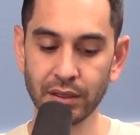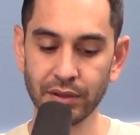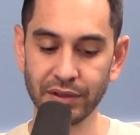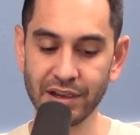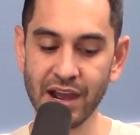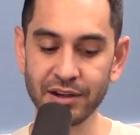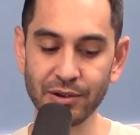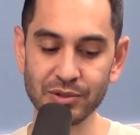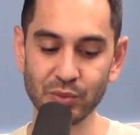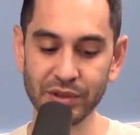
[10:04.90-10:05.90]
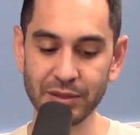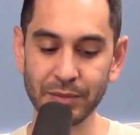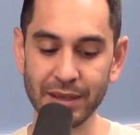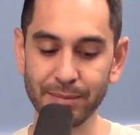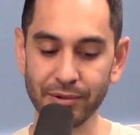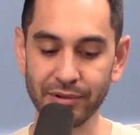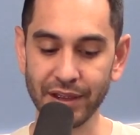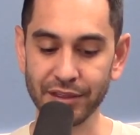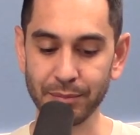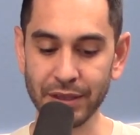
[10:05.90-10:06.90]
The God goes with the people,
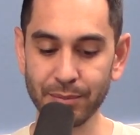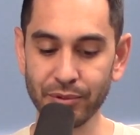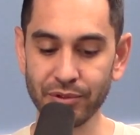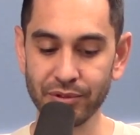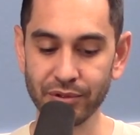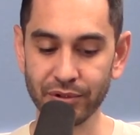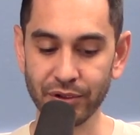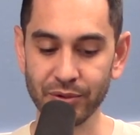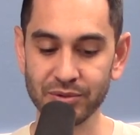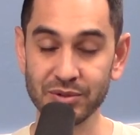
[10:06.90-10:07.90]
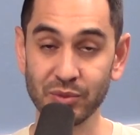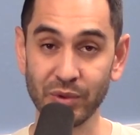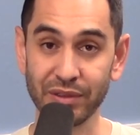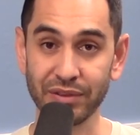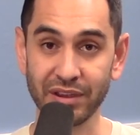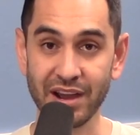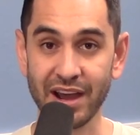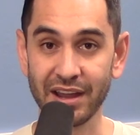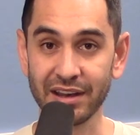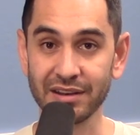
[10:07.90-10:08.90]
and the people goes with the
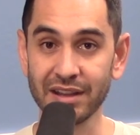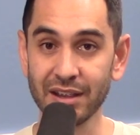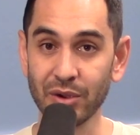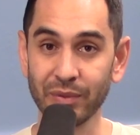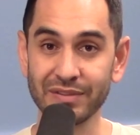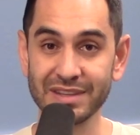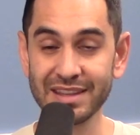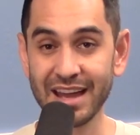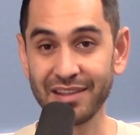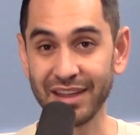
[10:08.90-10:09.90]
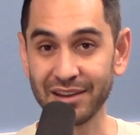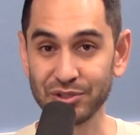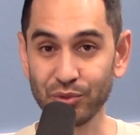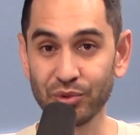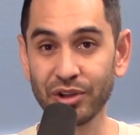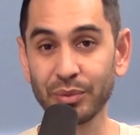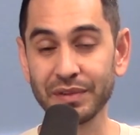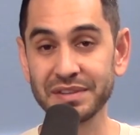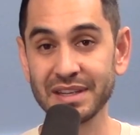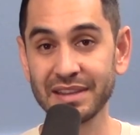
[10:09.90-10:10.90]
God. And we've seen that in the ancient world.
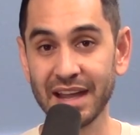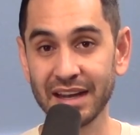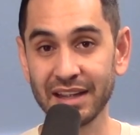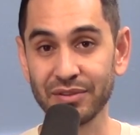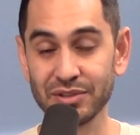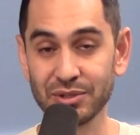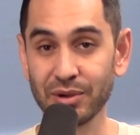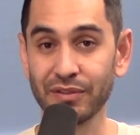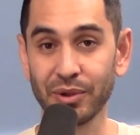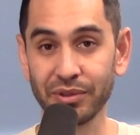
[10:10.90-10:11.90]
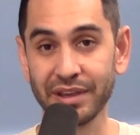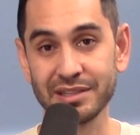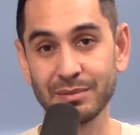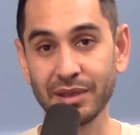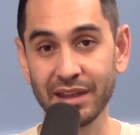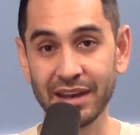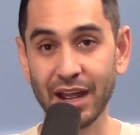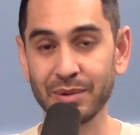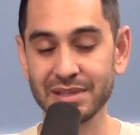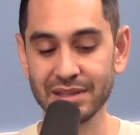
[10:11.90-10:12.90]
We've seen that in the story of the Old Testament. And
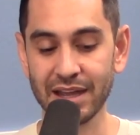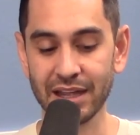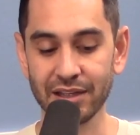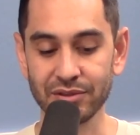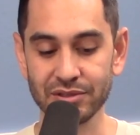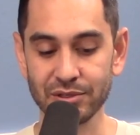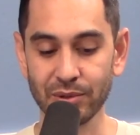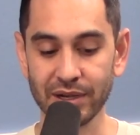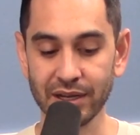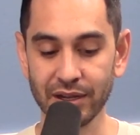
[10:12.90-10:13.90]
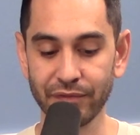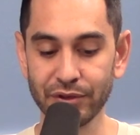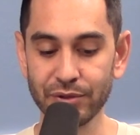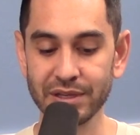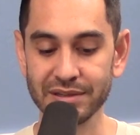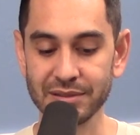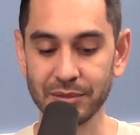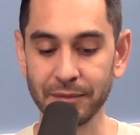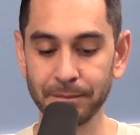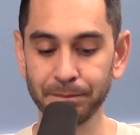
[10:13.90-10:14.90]
now we see that in the story of the New Testament.